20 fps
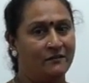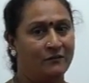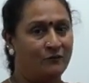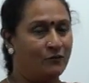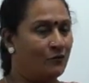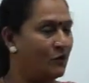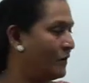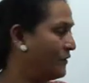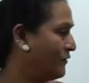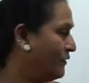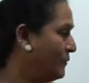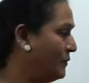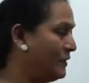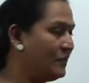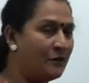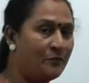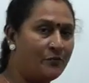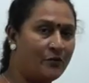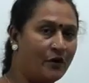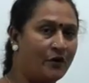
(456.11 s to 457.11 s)
What will be
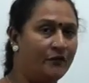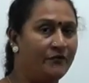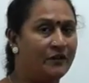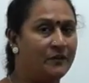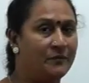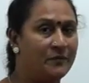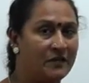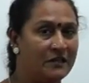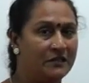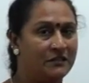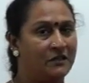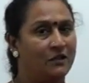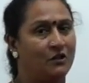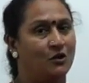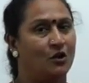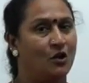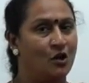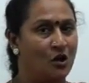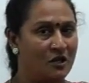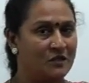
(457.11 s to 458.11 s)
the profit percent or
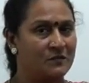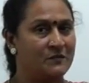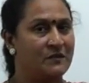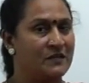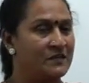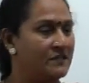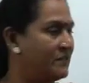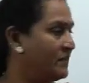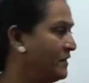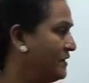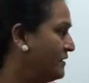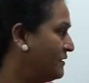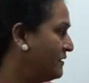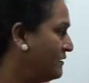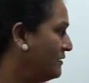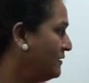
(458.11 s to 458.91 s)
loss percent?